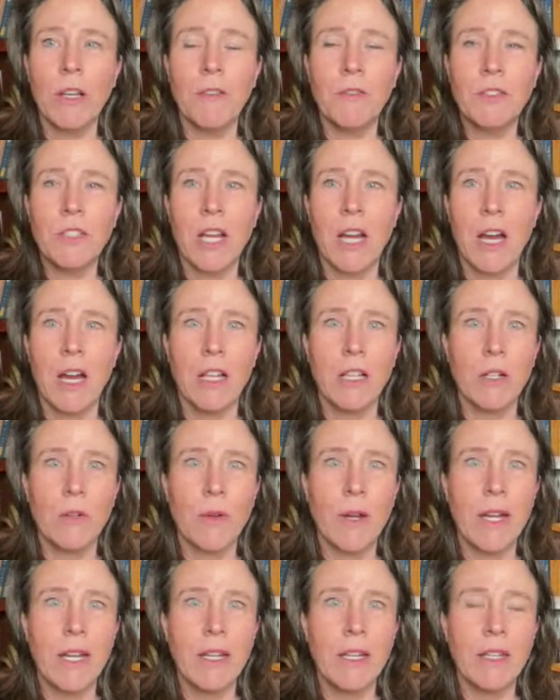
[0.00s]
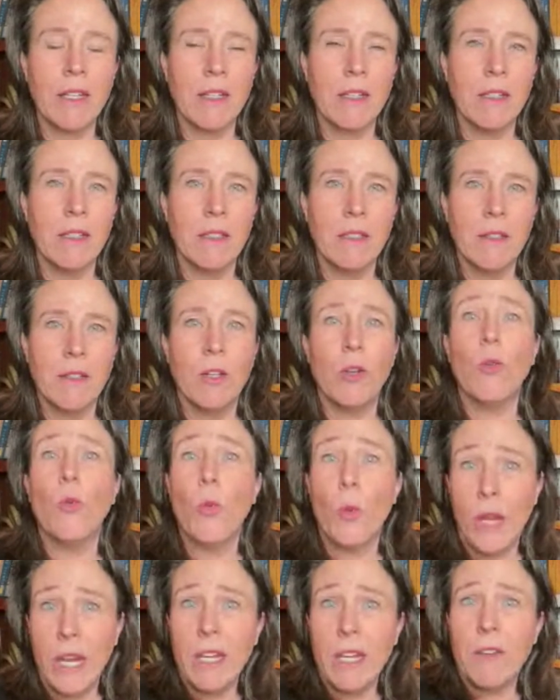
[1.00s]
of tolerating
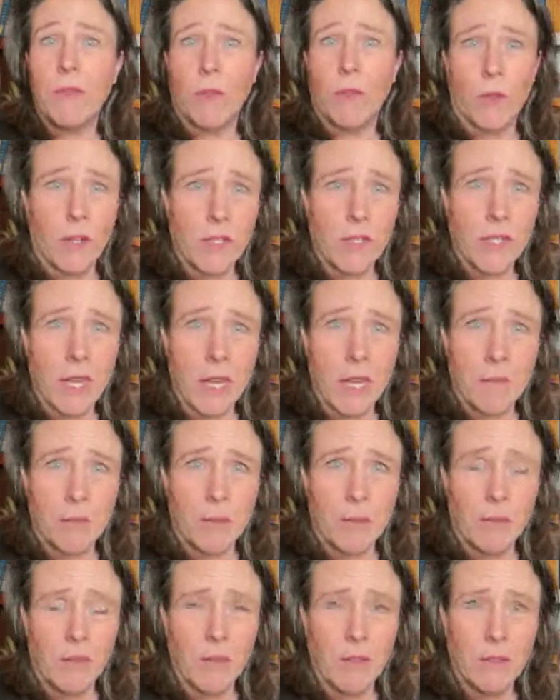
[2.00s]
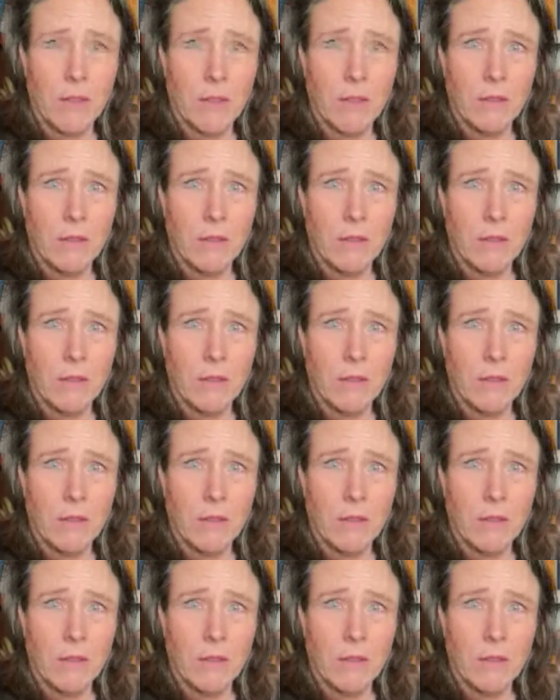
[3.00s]
wheat, for example,